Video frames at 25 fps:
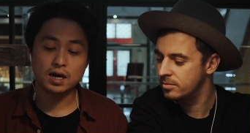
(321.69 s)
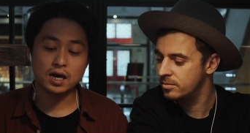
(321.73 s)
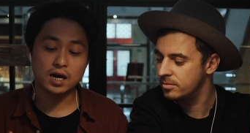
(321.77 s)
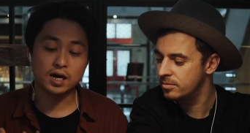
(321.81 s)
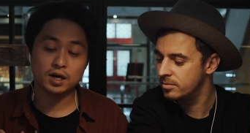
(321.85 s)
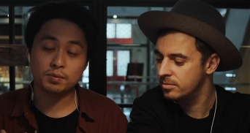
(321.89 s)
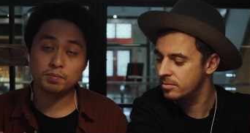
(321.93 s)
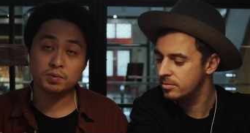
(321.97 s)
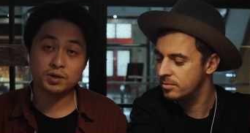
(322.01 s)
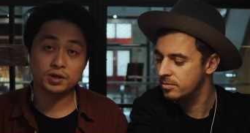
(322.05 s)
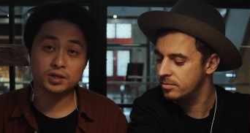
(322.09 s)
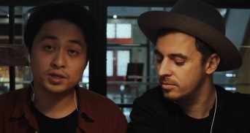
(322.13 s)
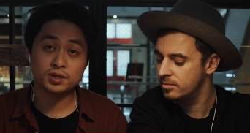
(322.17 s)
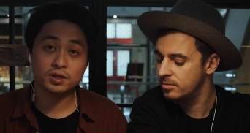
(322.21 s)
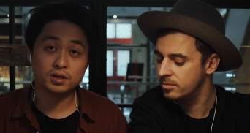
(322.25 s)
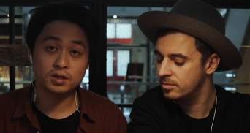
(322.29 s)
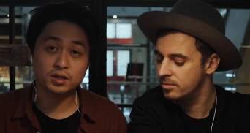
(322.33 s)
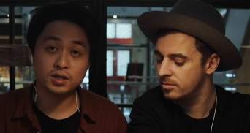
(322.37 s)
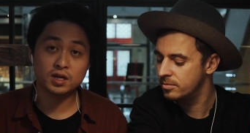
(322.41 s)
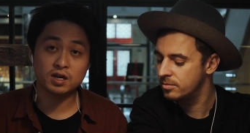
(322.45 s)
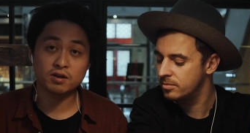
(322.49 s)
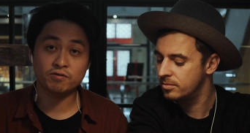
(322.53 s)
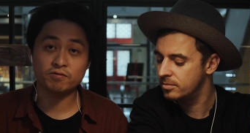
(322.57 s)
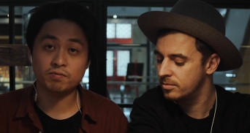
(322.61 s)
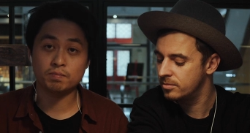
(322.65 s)
Speaker 1: I
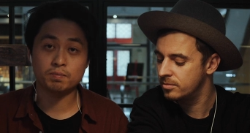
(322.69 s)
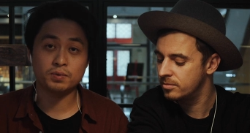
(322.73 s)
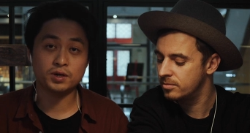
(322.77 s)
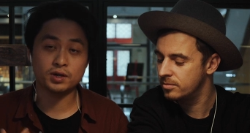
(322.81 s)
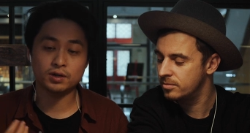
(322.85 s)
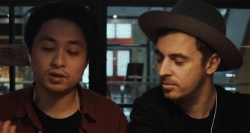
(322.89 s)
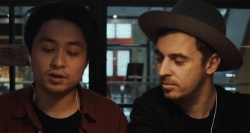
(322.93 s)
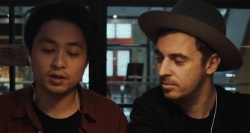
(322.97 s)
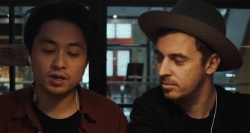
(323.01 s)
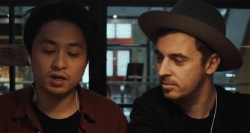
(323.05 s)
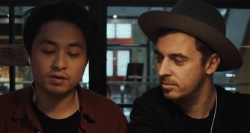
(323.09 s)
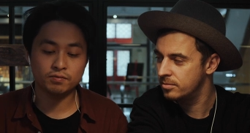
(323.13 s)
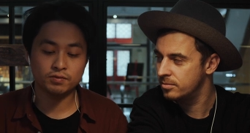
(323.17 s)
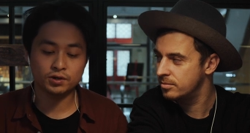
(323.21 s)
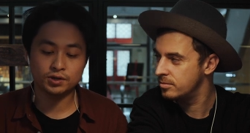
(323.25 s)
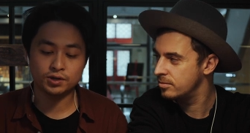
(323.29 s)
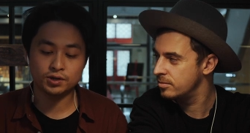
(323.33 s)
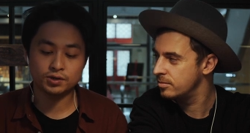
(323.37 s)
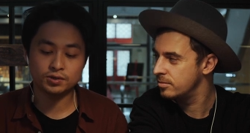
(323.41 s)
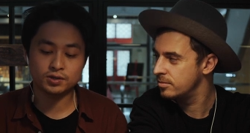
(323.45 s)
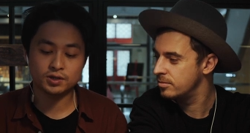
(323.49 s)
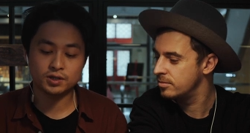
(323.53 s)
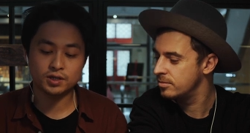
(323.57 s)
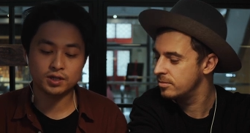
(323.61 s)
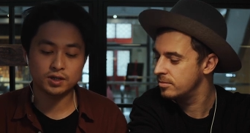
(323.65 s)
personally have barely ever
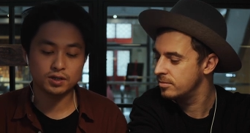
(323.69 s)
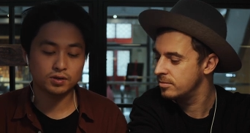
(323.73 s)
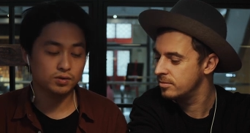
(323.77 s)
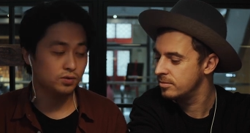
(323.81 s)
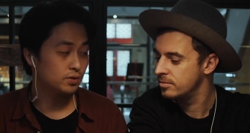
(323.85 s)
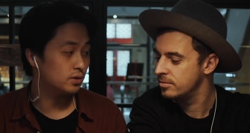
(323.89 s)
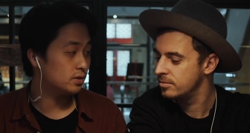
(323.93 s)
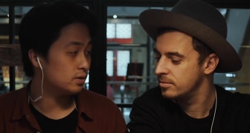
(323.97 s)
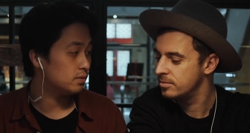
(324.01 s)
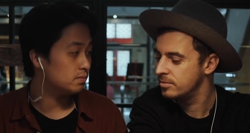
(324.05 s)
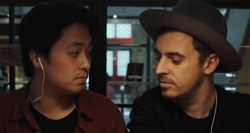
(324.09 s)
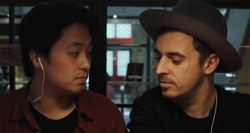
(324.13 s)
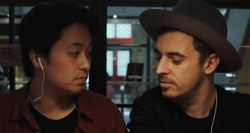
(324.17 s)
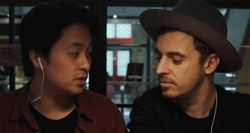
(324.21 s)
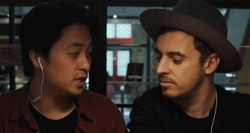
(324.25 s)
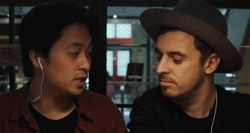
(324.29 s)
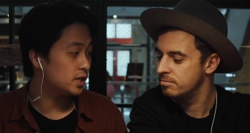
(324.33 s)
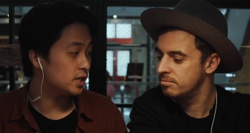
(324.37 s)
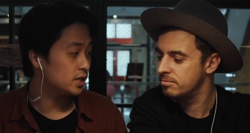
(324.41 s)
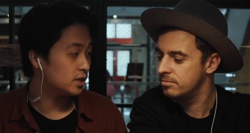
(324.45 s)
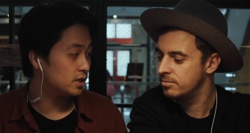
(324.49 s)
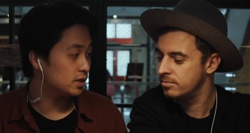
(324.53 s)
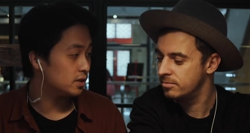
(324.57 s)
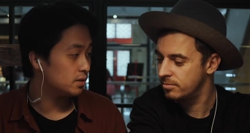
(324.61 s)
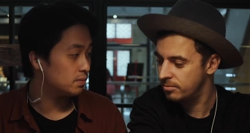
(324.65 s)
used it or
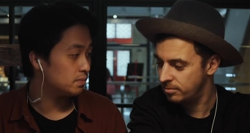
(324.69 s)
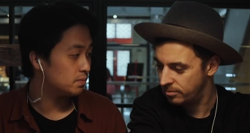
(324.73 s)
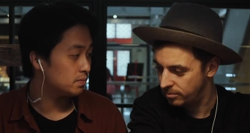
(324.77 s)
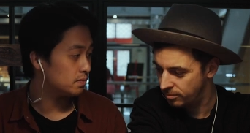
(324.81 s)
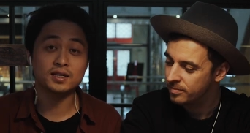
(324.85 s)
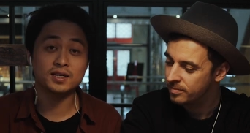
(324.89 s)
needed it.